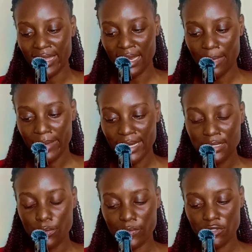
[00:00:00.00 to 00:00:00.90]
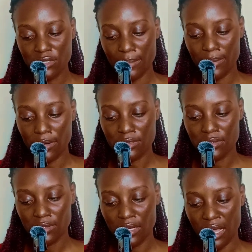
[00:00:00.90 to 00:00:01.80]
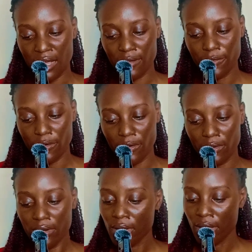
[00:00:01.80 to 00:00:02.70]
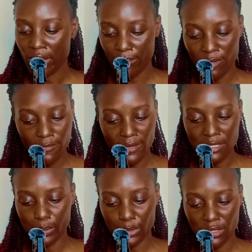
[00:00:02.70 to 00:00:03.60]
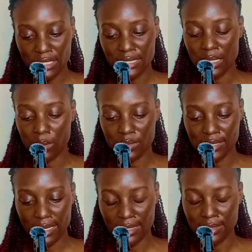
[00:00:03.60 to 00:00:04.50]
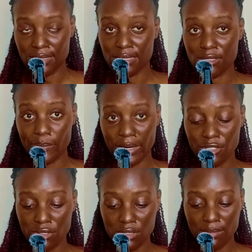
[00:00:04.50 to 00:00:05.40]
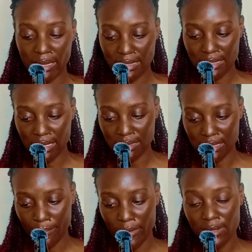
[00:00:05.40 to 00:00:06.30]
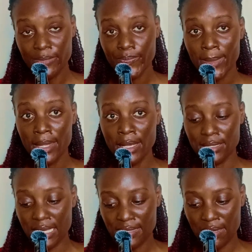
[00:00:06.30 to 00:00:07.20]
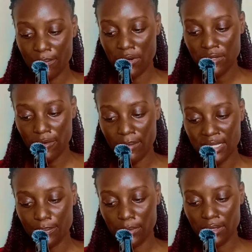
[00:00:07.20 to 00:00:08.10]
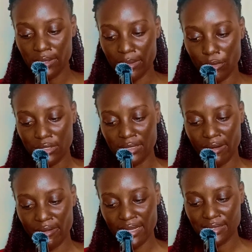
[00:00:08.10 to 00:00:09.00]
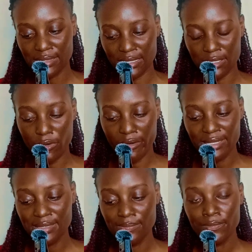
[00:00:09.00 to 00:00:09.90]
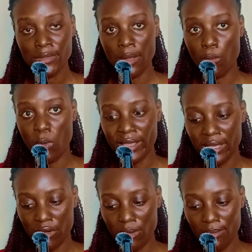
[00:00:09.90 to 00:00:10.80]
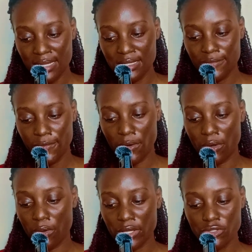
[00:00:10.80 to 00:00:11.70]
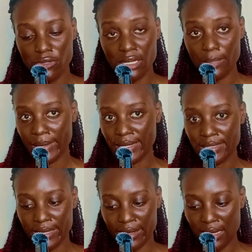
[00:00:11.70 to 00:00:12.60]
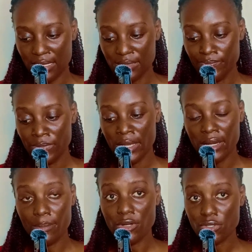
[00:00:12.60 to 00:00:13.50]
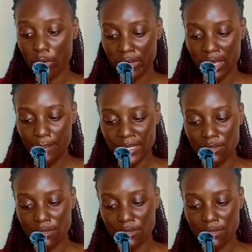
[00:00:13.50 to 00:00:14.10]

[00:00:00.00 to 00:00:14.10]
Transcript: Dynamite, we've talked about for remote first opportunities across areas such as operations, marketing, and support. JustRemote for multiple remote careers categories. Working Nomads for location independent careers. Remote OK,